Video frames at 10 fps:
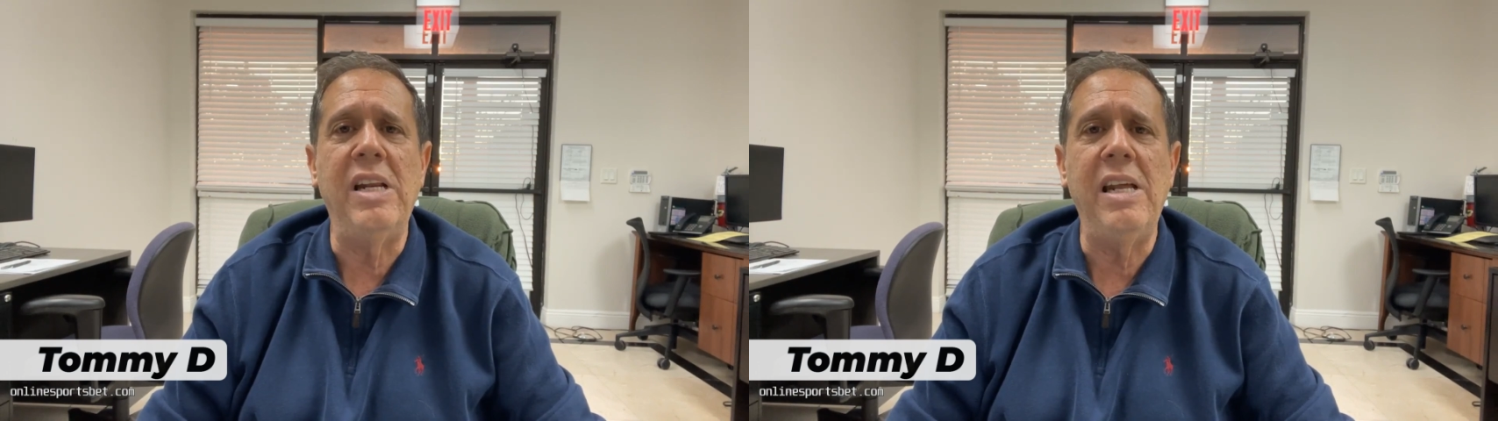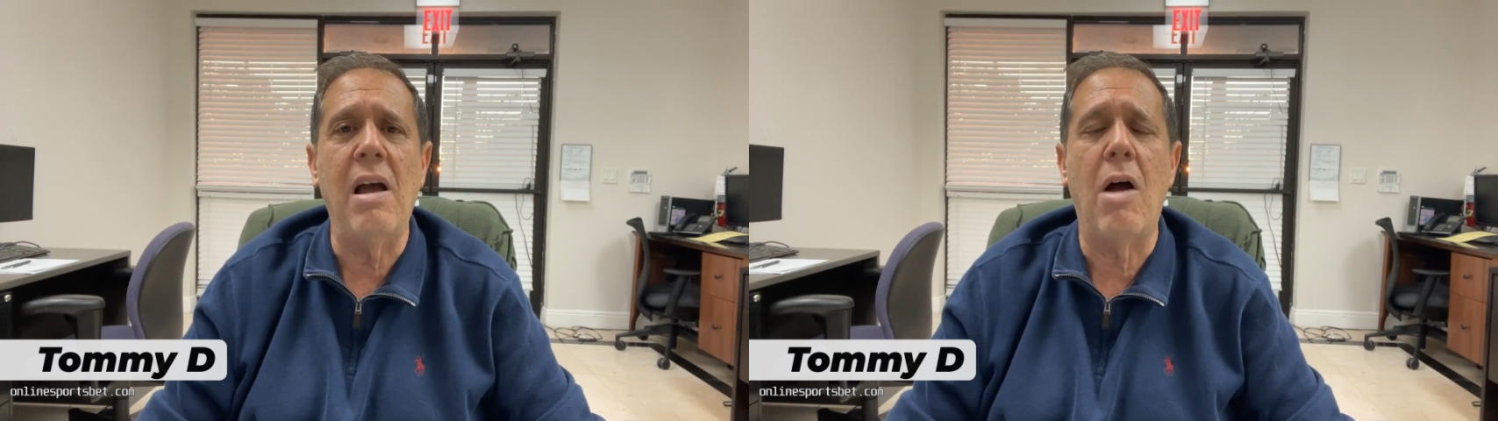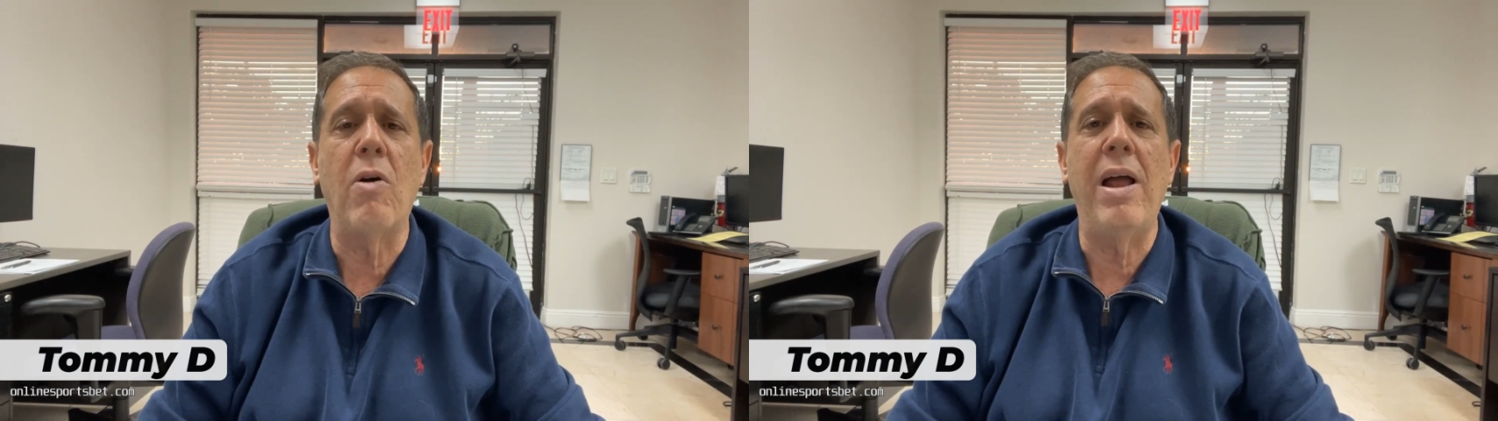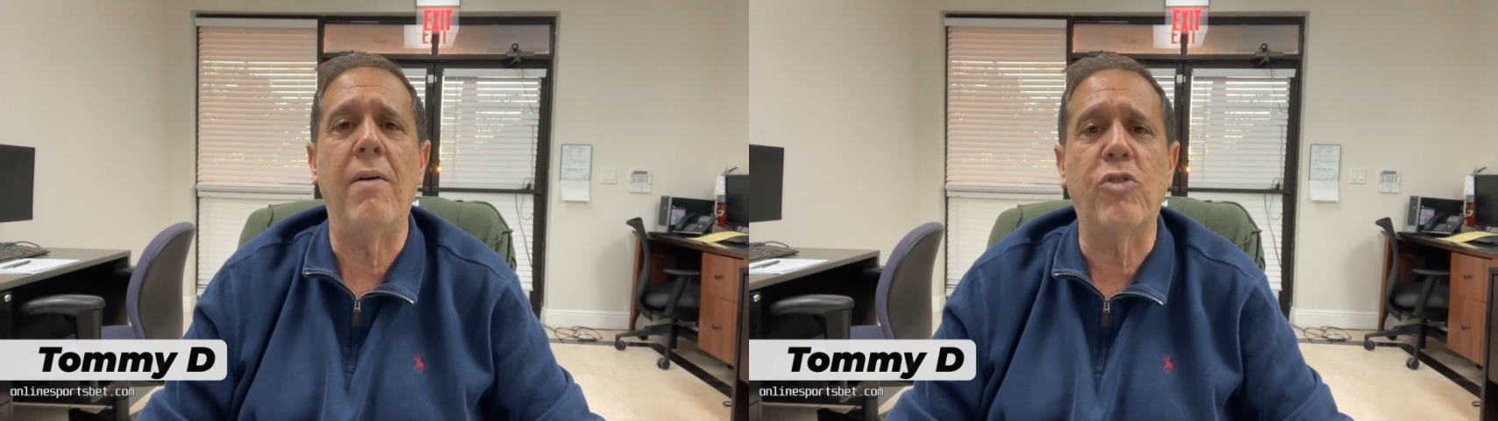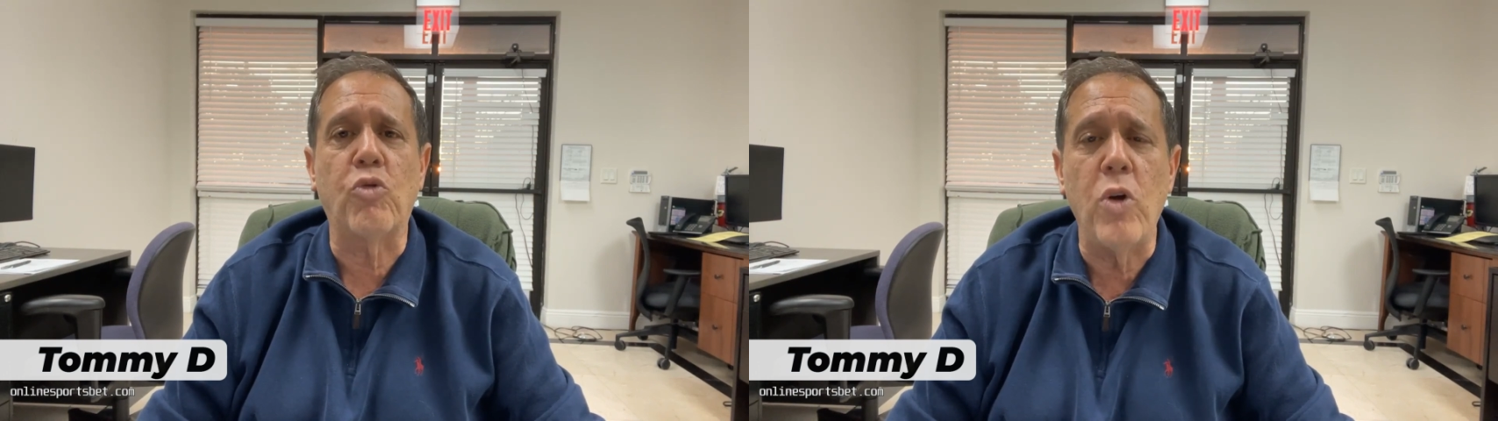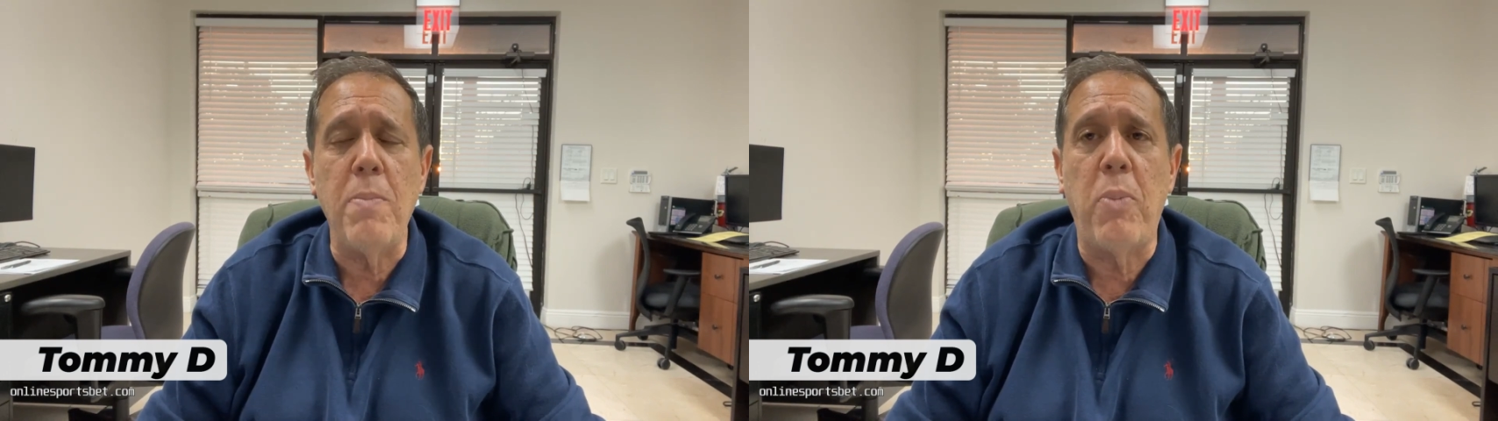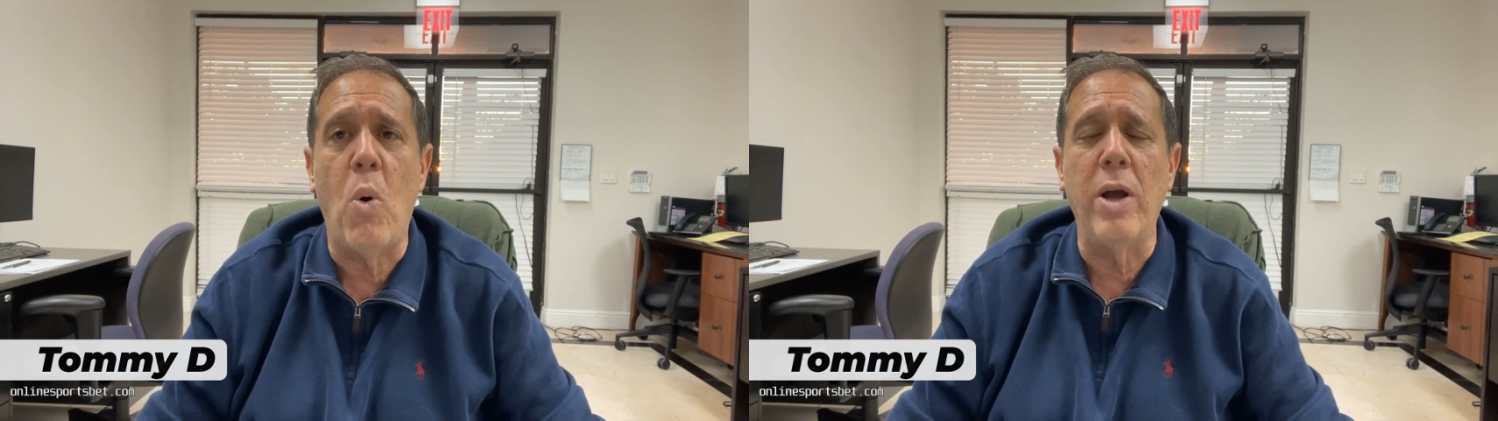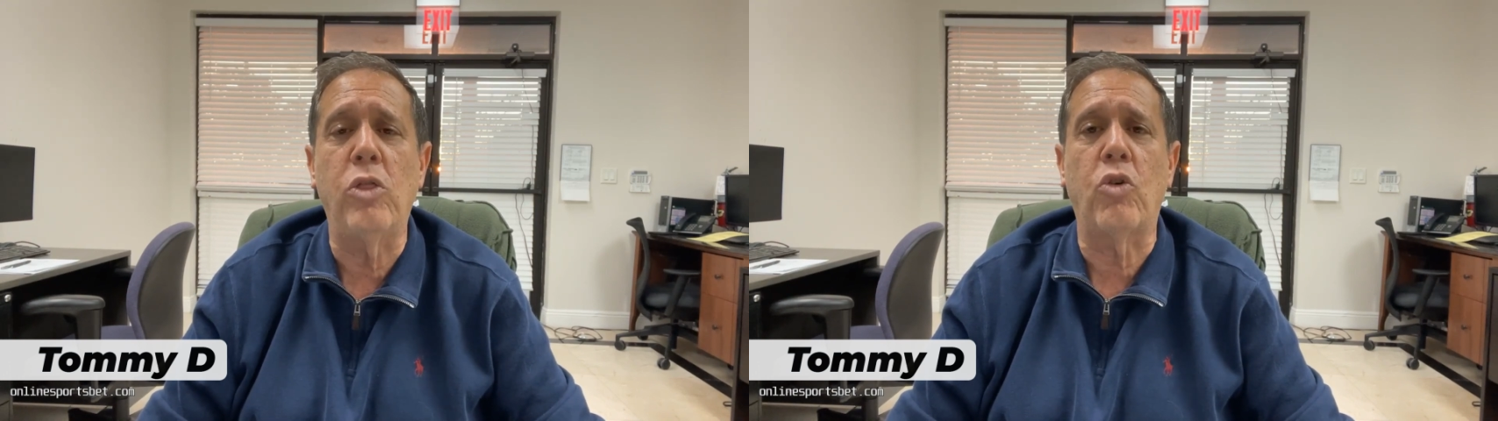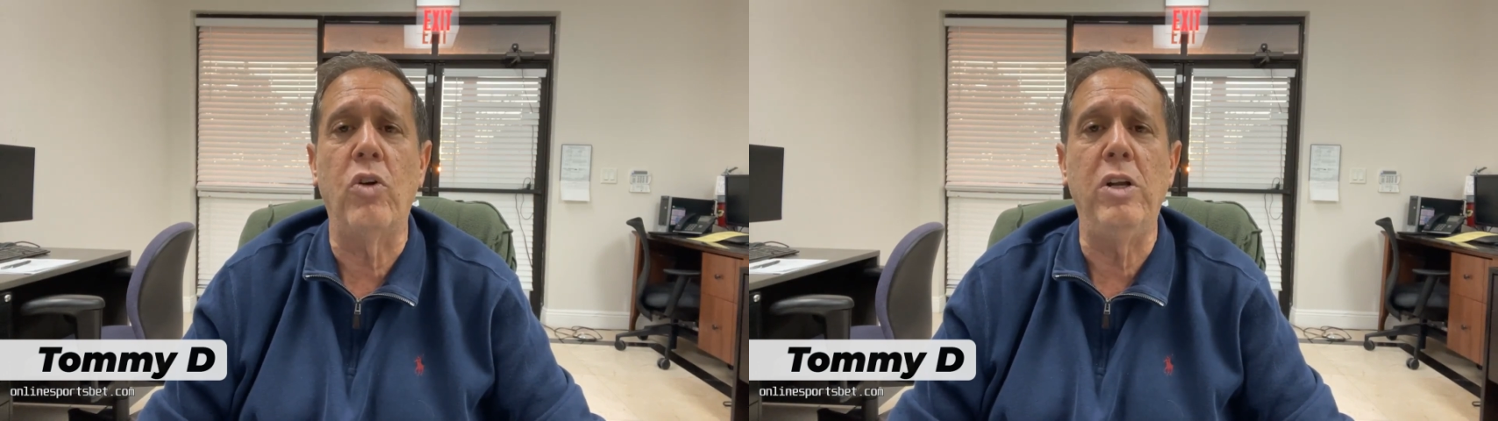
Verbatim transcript: an ERA of 3.32.